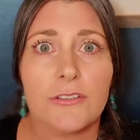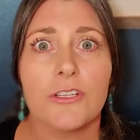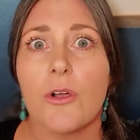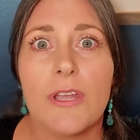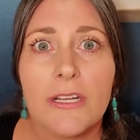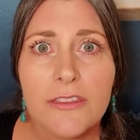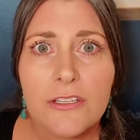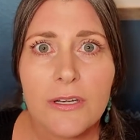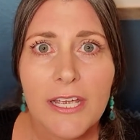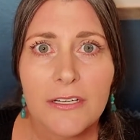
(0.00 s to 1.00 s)
Go get on the
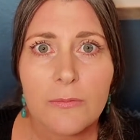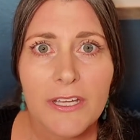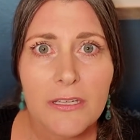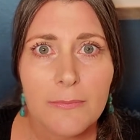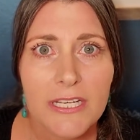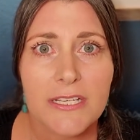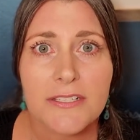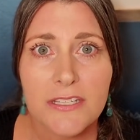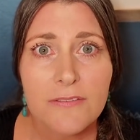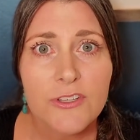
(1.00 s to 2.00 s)
United Way committee, see if you